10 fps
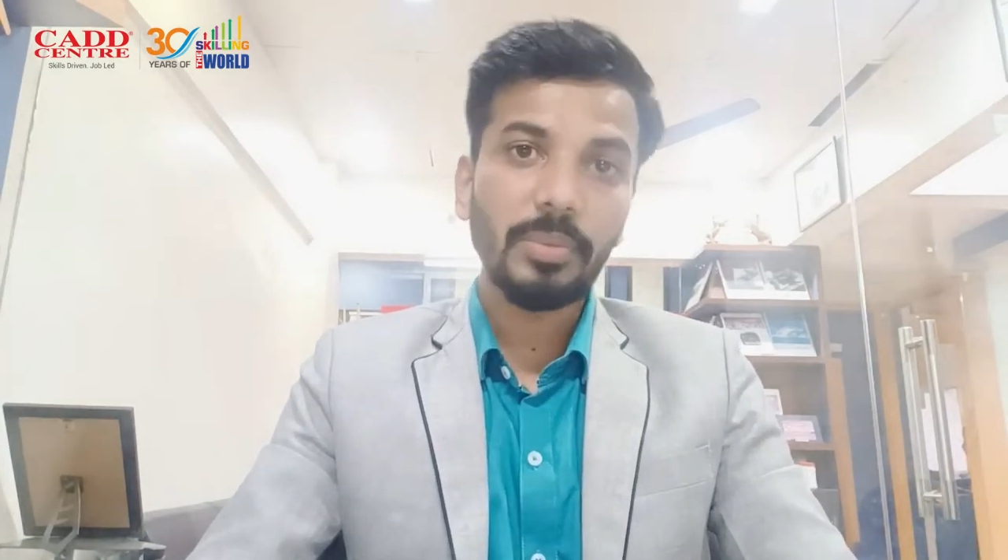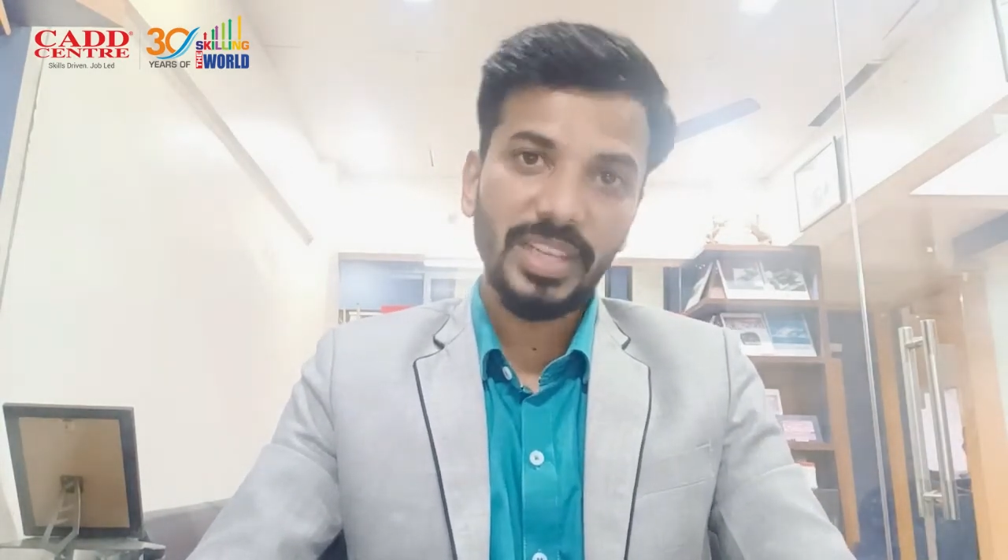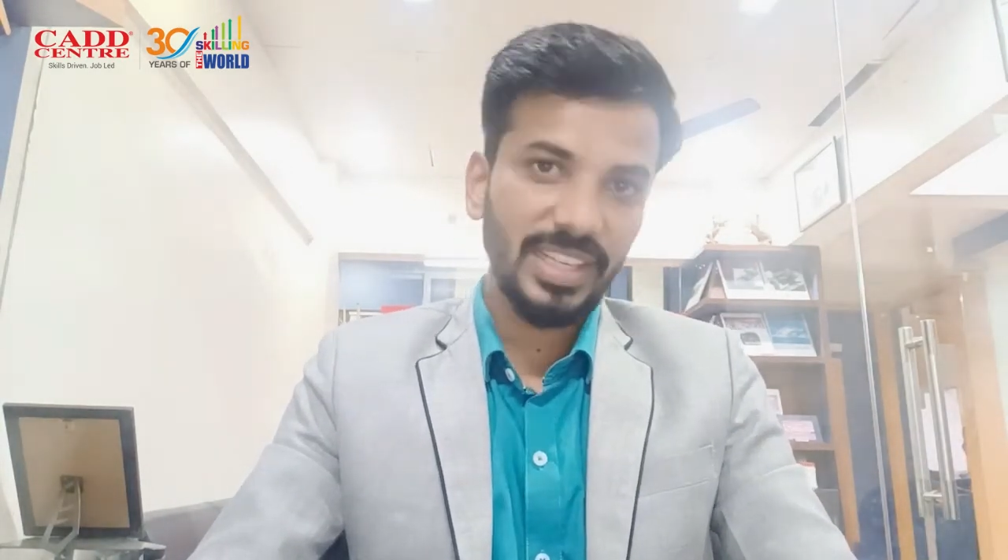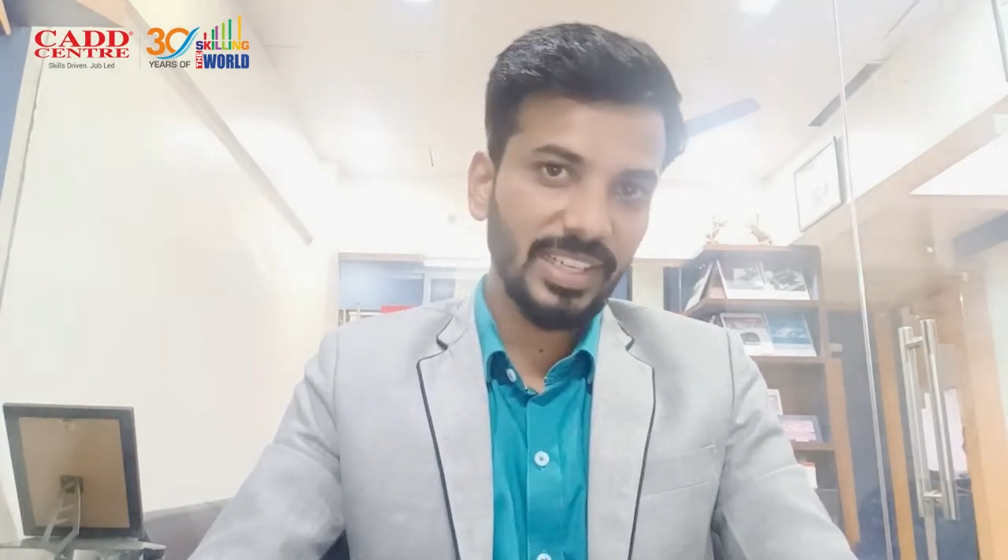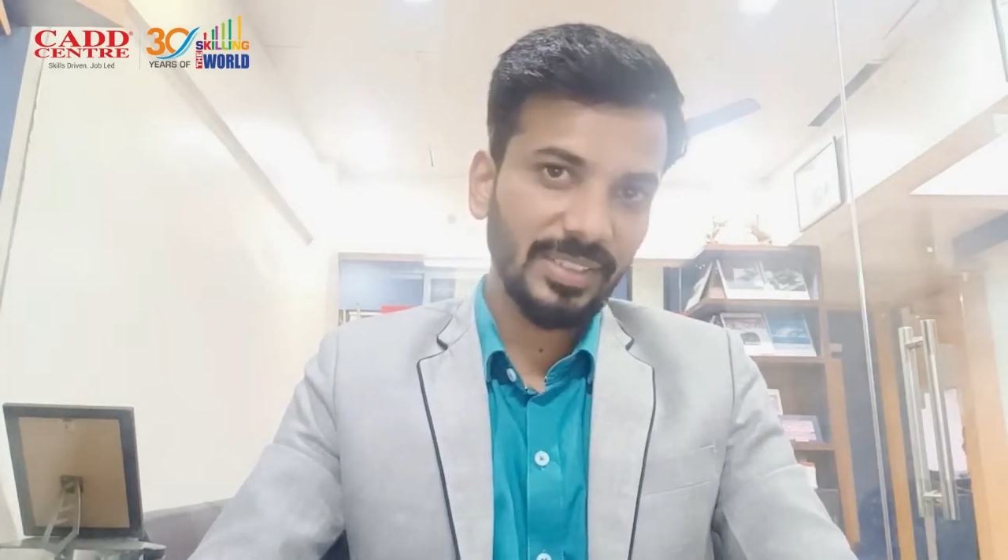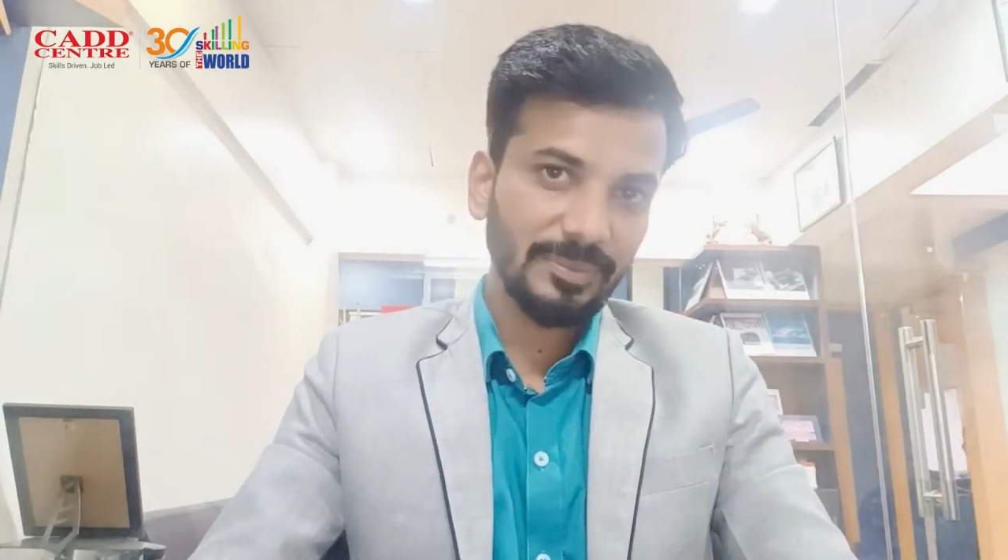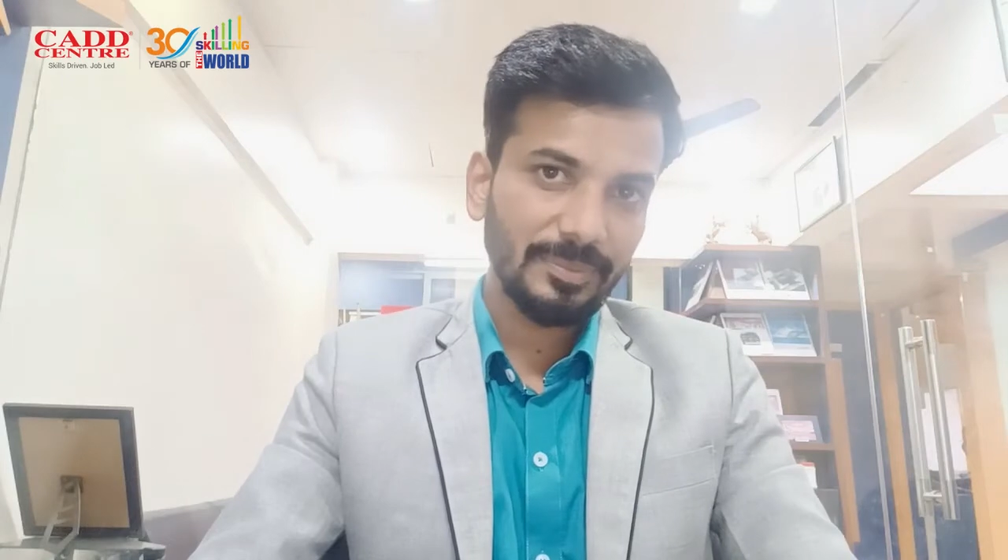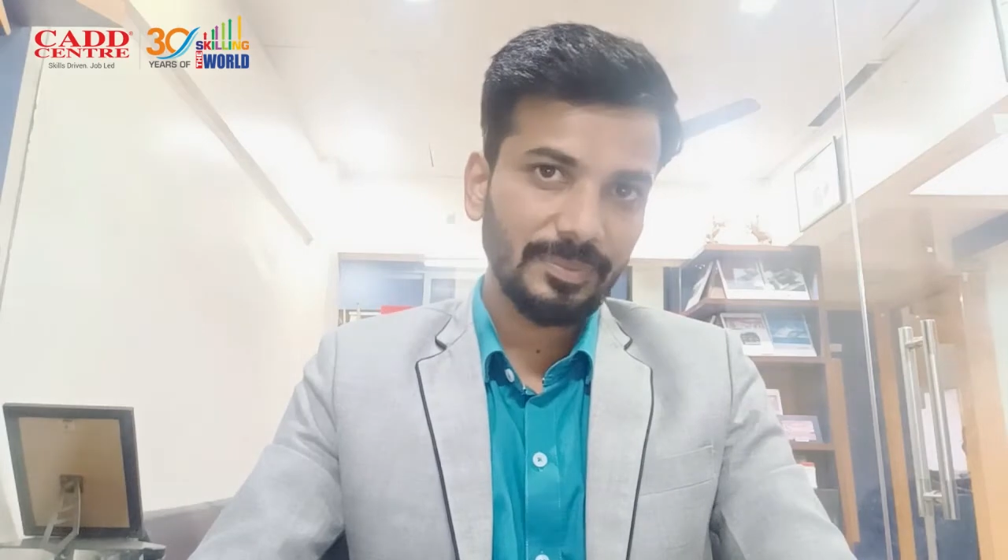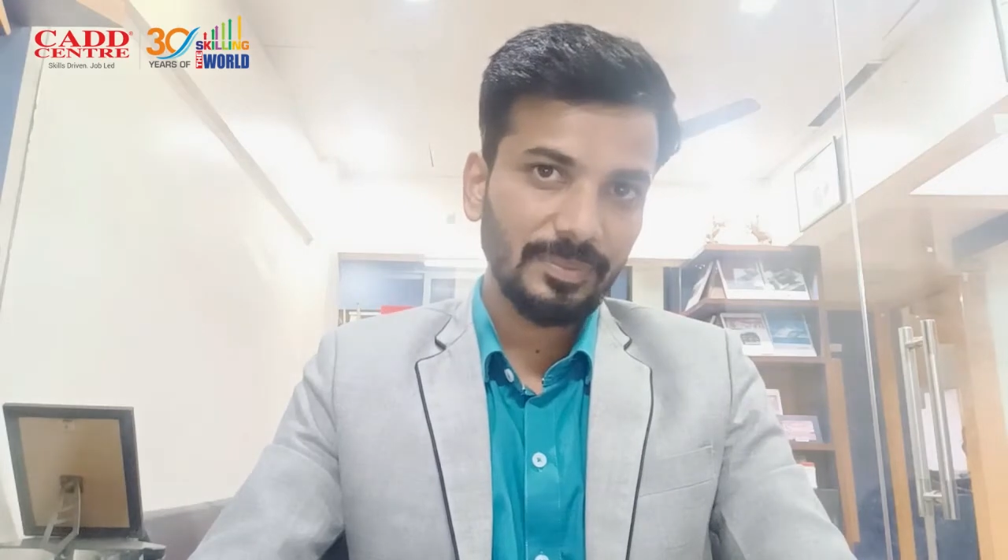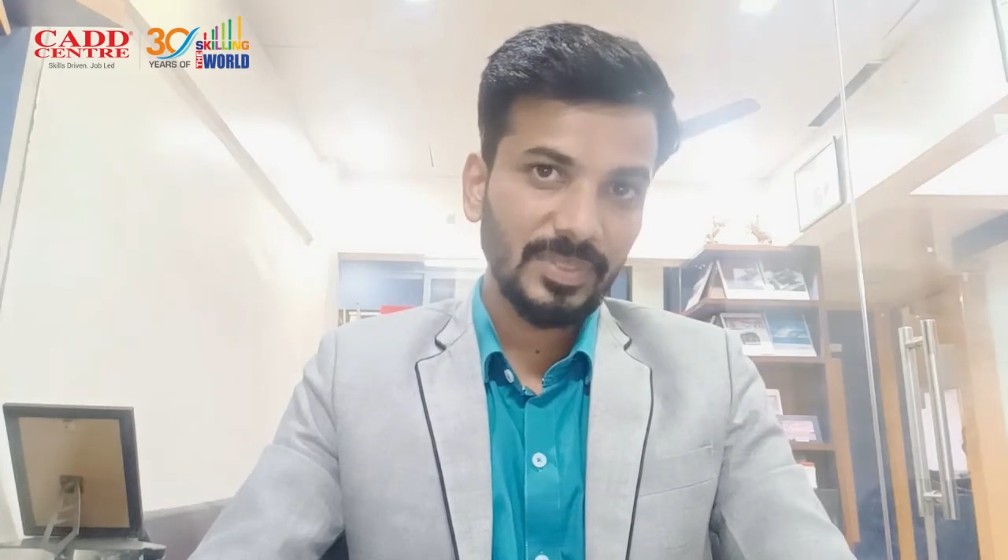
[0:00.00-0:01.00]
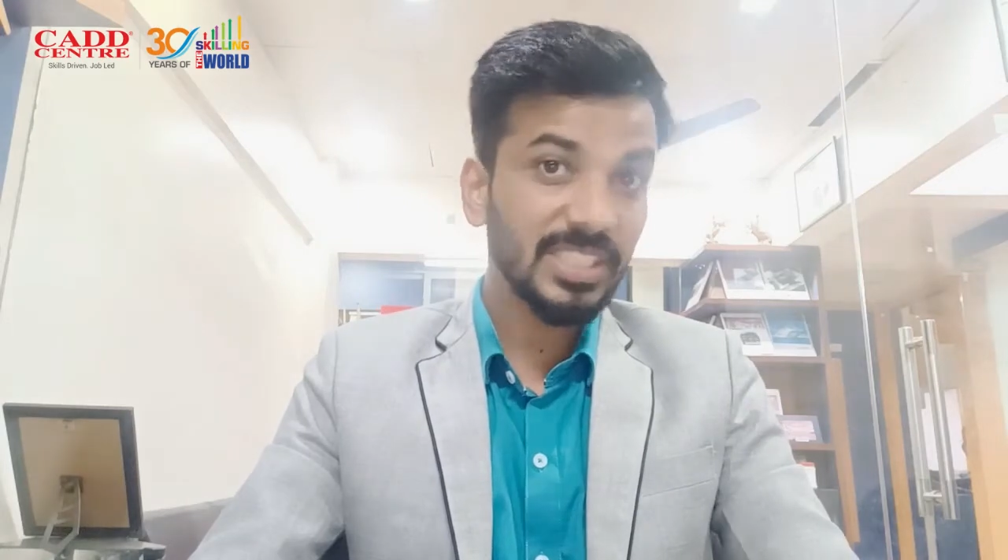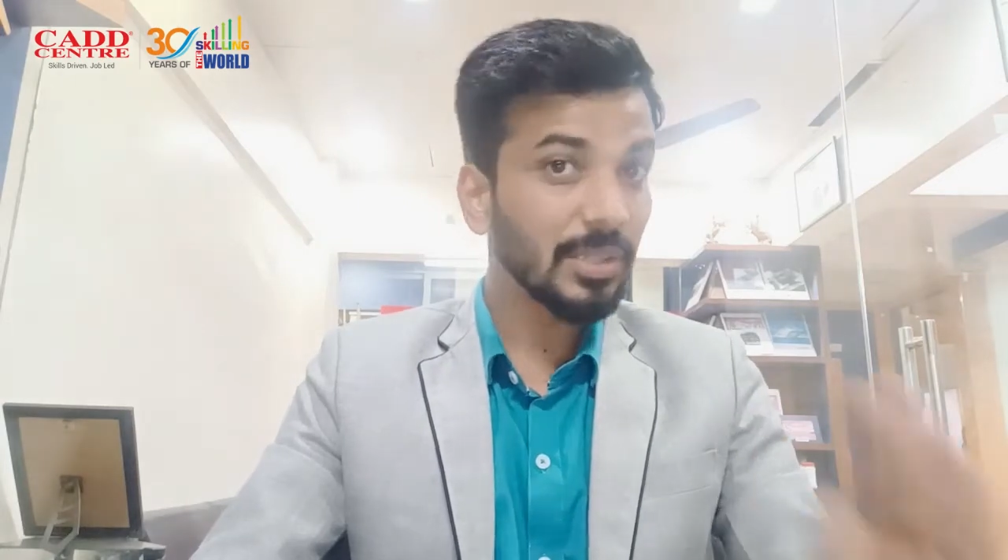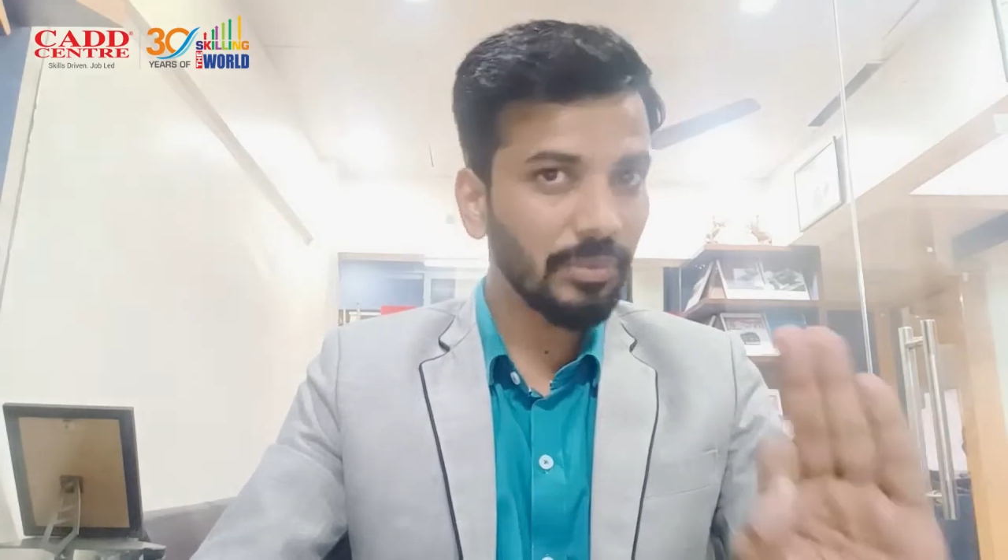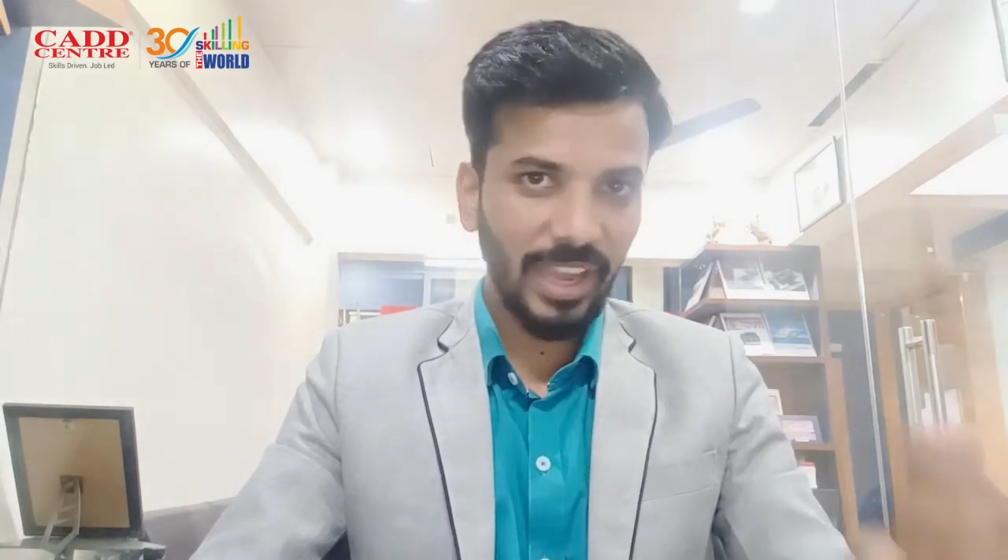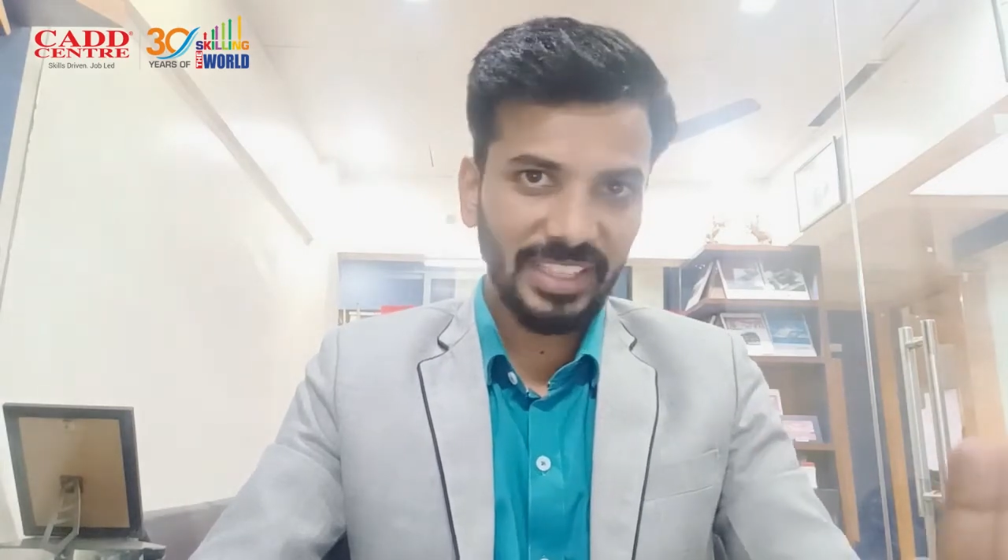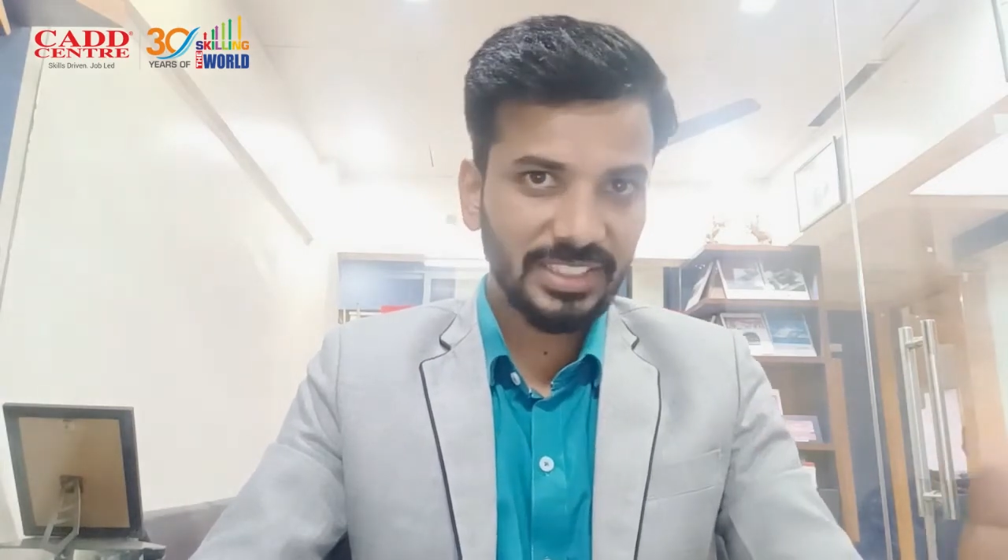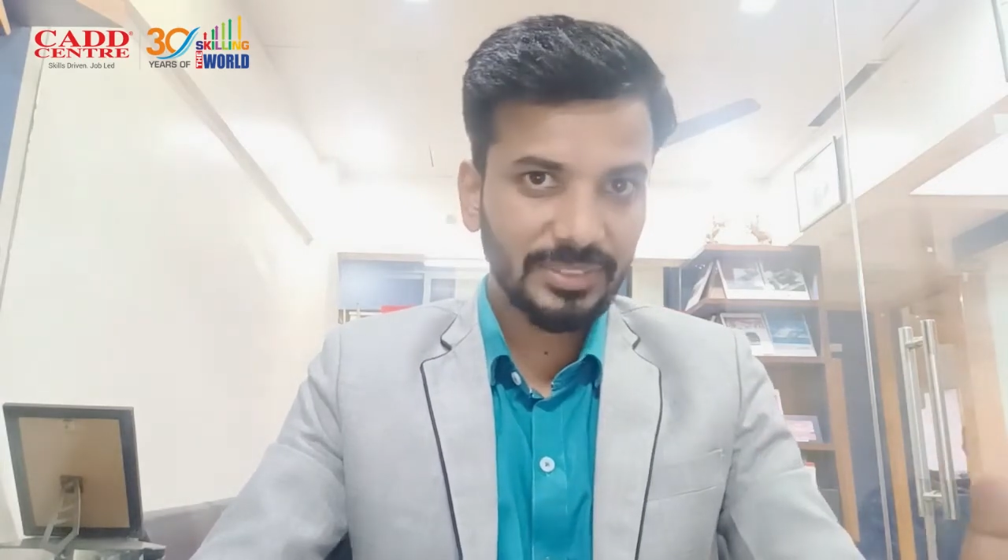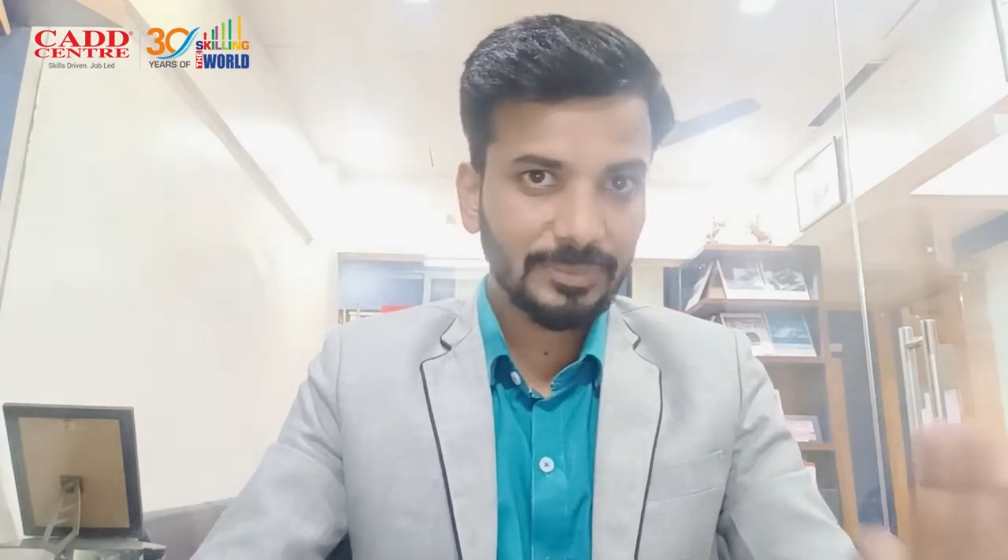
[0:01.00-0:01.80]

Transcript: degree. This is a fact.